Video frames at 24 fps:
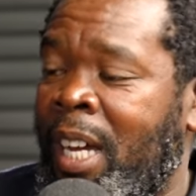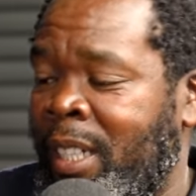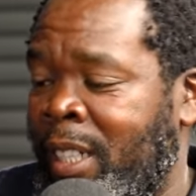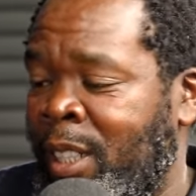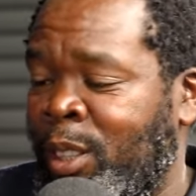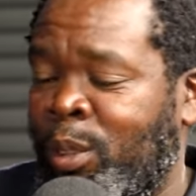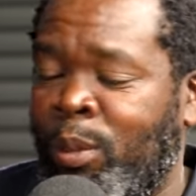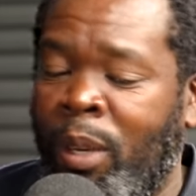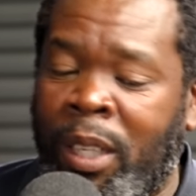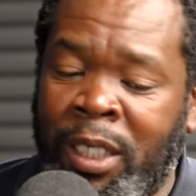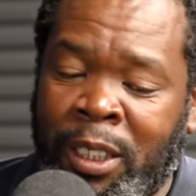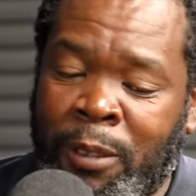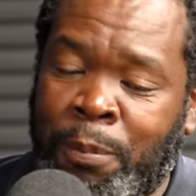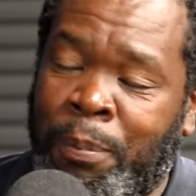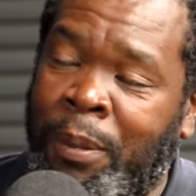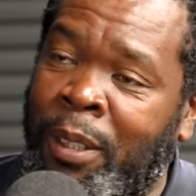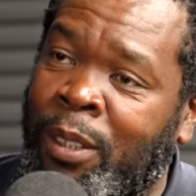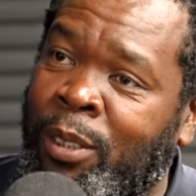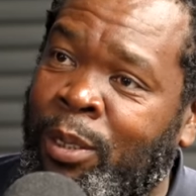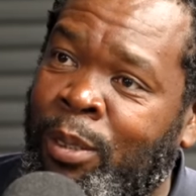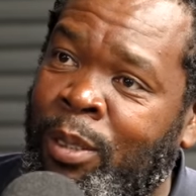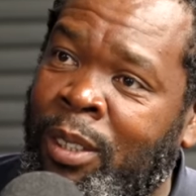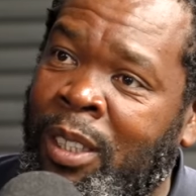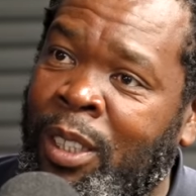And this one
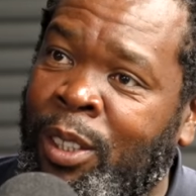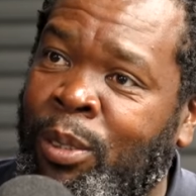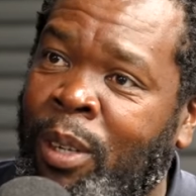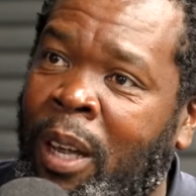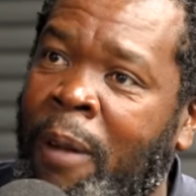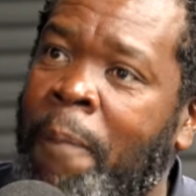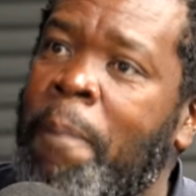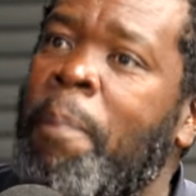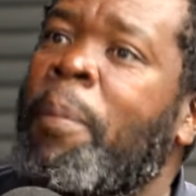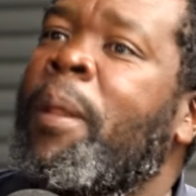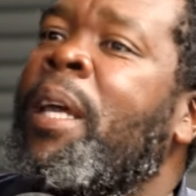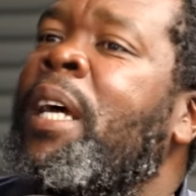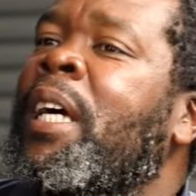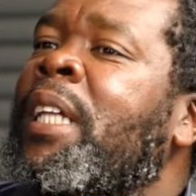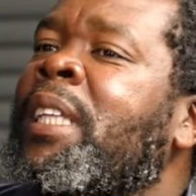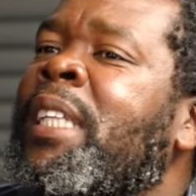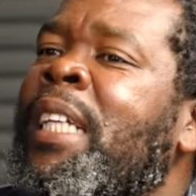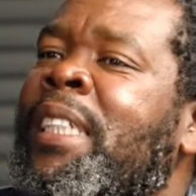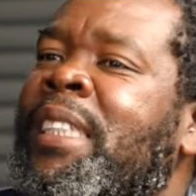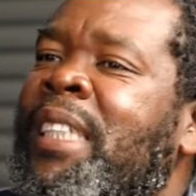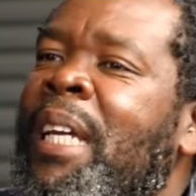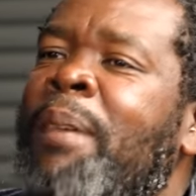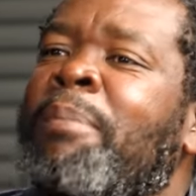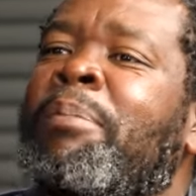speaks to this one.
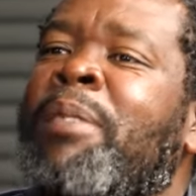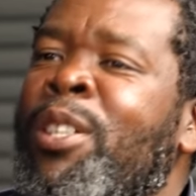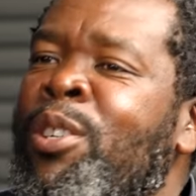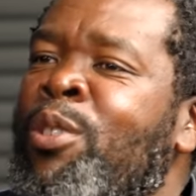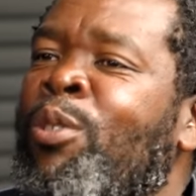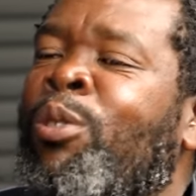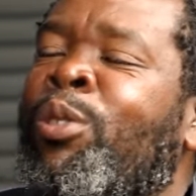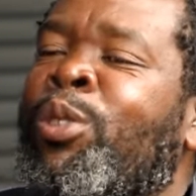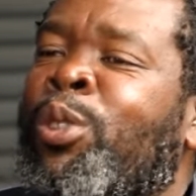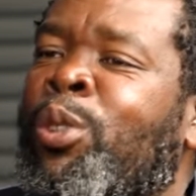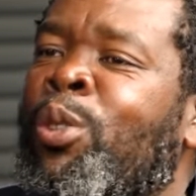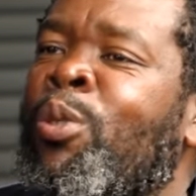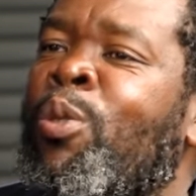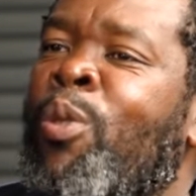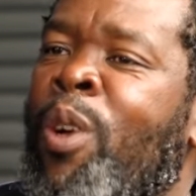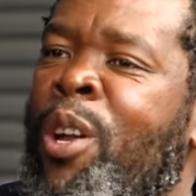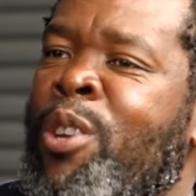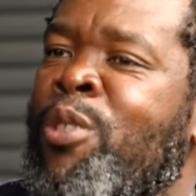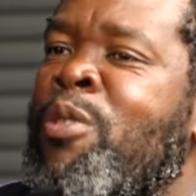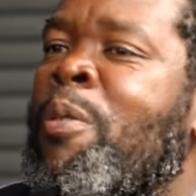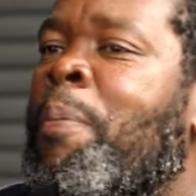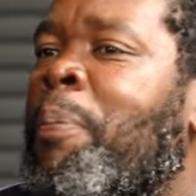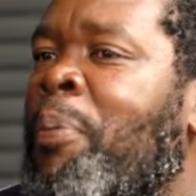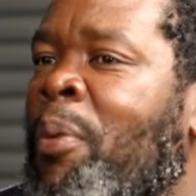The same thing you'll do
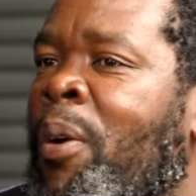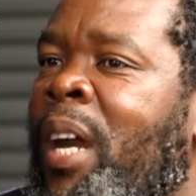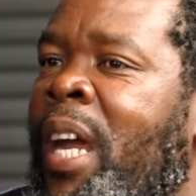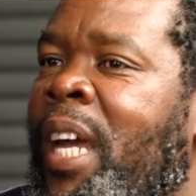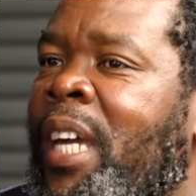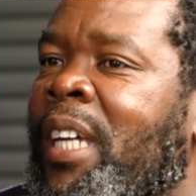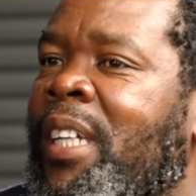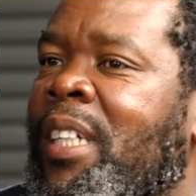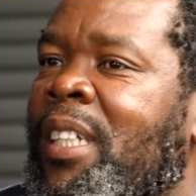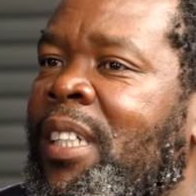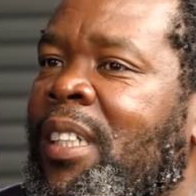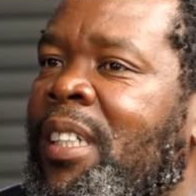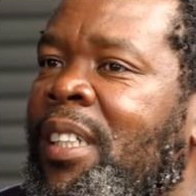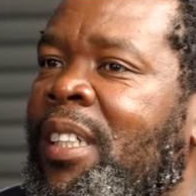when you pray.